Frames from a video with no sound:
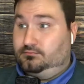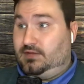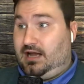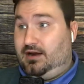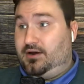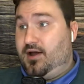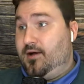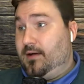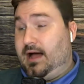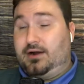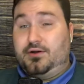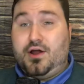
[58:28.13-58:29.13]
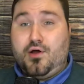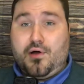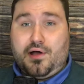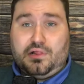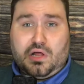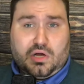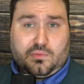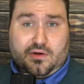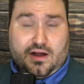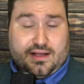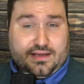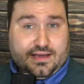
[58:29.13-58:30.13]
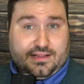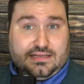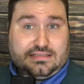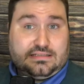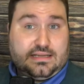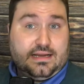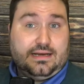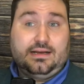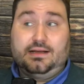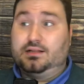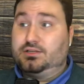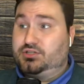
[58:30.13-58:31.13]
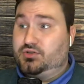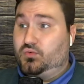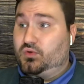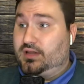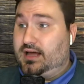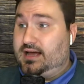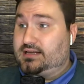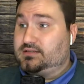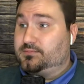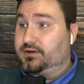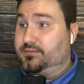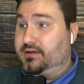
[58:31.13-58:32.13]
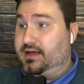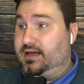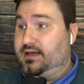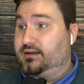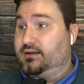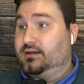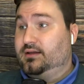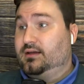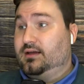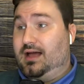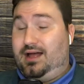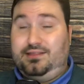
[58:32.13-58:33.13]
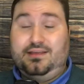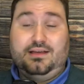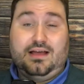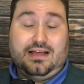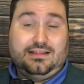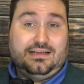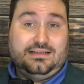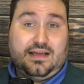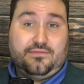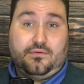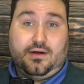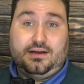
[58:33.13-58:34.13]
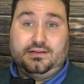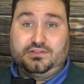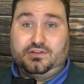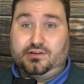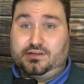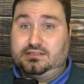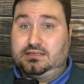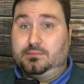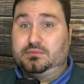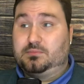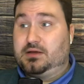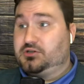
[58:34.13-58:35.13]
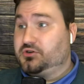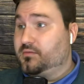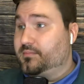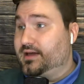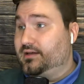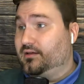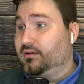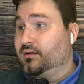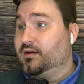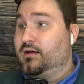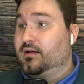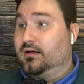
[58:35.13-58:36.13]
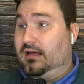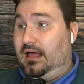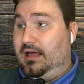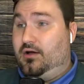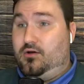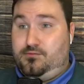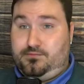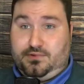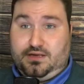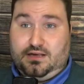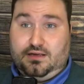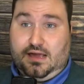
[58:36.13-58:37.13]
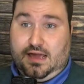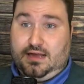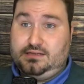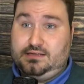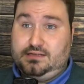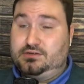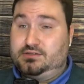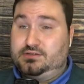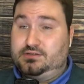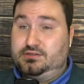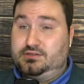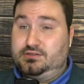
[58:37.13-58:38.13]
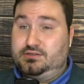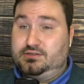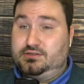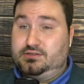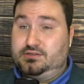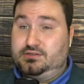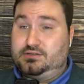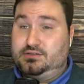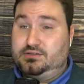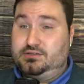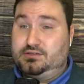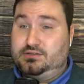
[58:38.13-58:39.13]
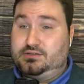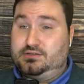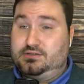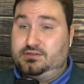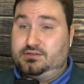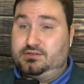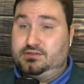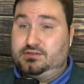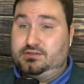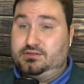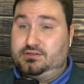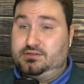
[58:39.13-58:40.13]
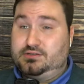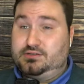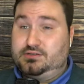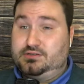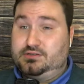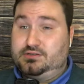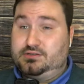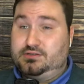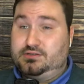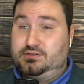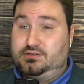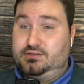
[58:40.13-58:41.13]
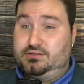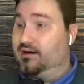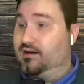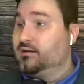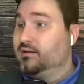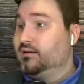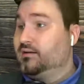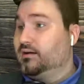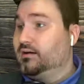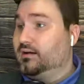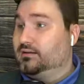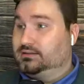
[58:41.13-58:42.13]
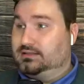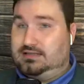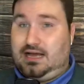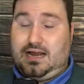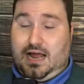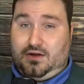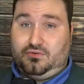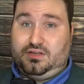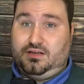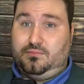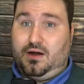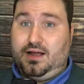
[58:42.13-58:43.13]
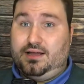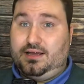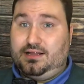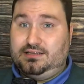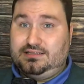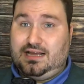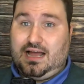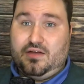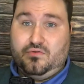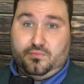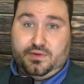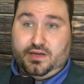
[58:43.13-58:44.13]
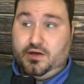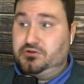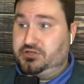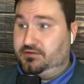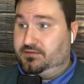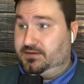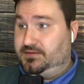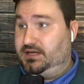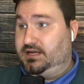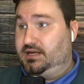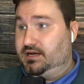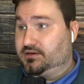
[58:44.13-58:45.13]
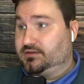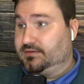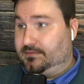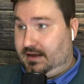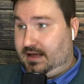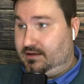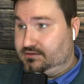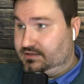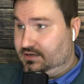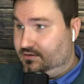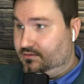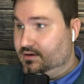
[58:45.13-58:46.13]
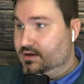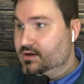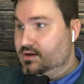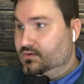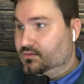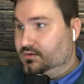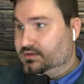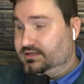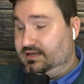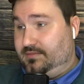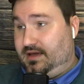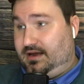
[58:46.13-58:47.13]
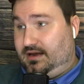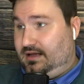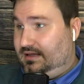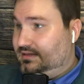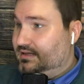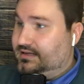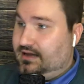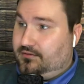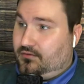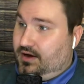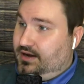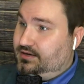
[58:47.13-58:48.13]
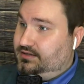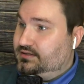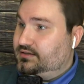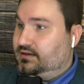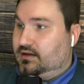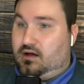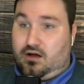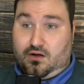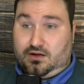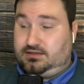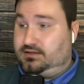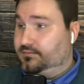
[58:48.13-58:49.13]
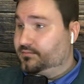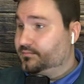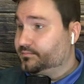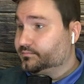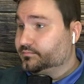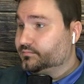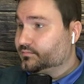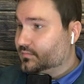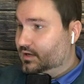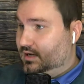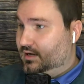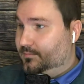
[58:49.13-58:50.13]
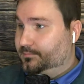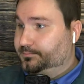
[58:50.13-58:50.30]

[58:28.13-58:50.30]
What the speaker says: I don't know. I don't know how long Brian Kelly's stint at LSU will last, but man, I think Dave Aranda's cooking something special in Baylor. I hope he answers LSU's call whenever Brian Kelly does decide to retire. Cause I don't think Brian Kelly's a guy who will be coaching 15 years from now. So we'll see, man. I think Dave Aranda's awesome.